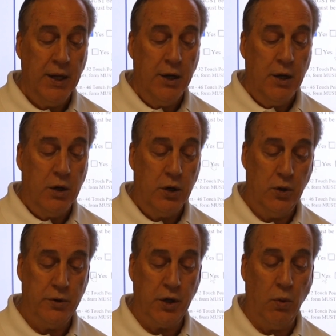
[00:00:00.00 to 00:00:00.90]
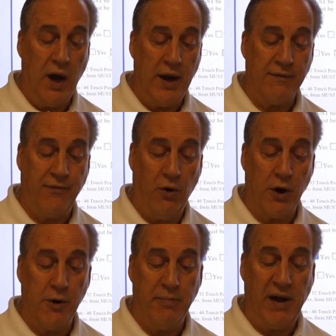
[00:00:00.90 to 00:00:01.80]
Who do you want it
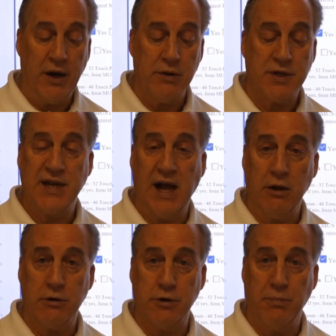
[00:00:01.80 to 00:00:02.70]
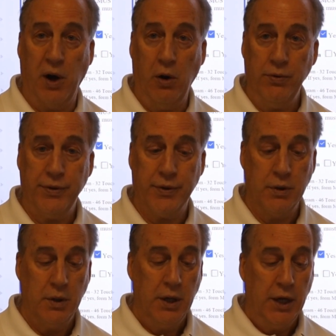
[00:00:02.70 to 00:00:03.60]
for? The buyer, the seller, or both?
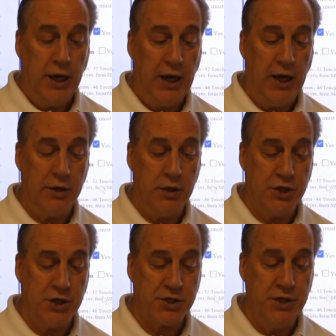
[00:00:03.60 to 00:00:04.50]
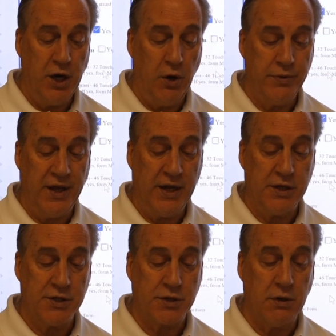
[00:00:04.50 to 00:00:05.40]
And just know that it
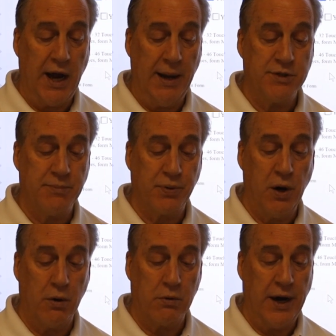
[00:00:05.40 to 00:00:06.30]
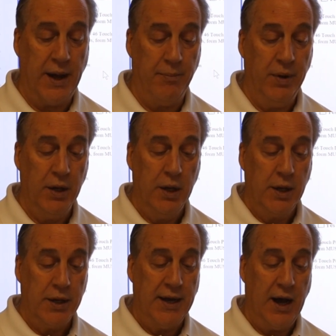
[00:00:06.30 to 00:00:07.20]
describes the program
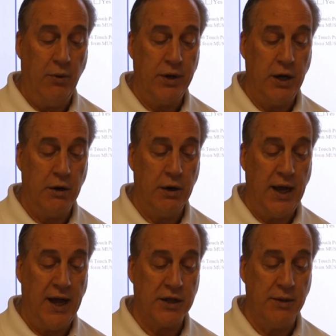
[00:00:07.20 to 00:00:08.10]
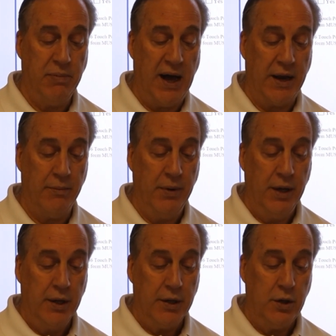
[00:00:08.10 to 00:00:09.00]
down here at the bottom.
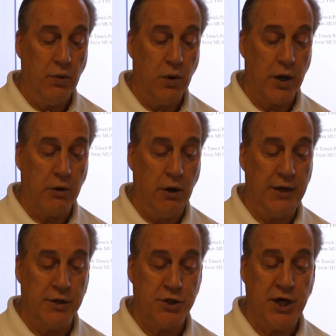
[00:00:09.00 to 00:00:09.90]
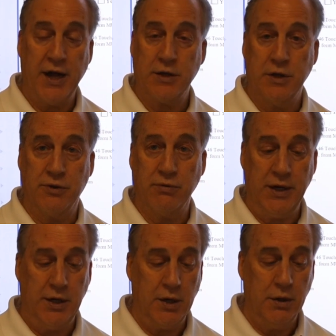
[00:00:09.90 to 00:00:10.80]
You are going to check the
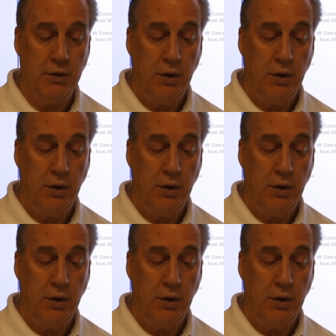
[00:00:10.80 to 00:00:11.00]
3-year